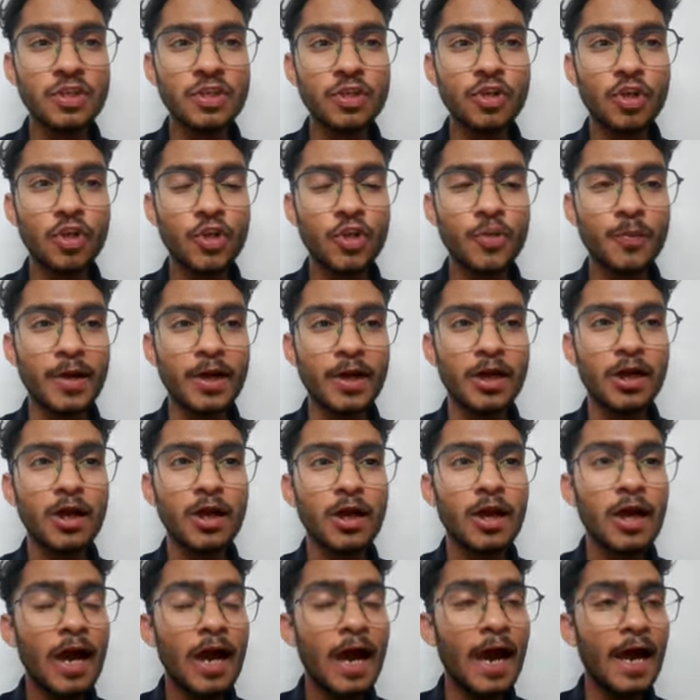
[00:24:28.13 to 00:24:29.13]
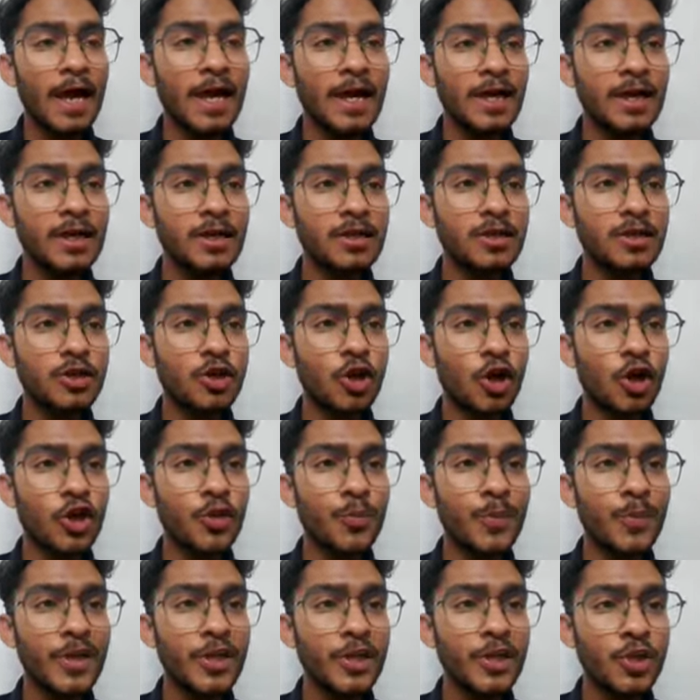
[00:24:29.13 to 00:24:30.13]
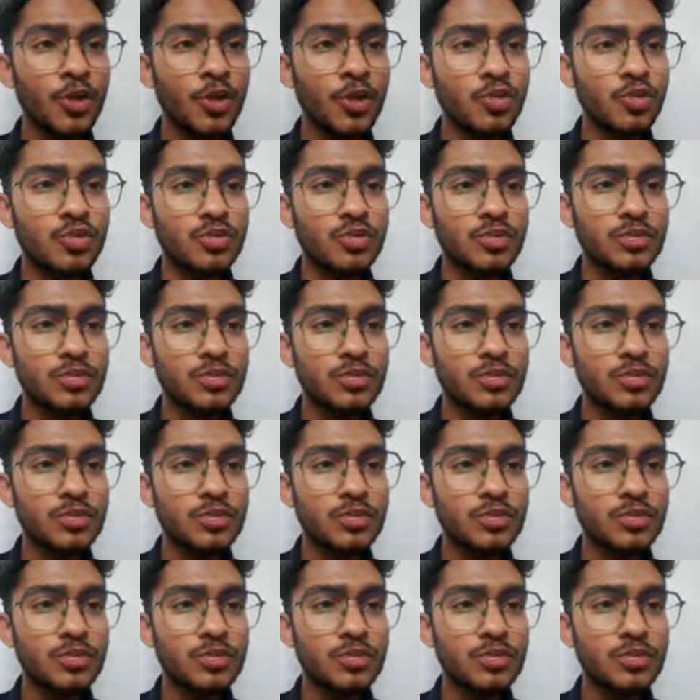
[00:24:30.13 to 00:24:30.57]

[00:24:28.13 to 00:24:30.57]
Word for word: document and document 2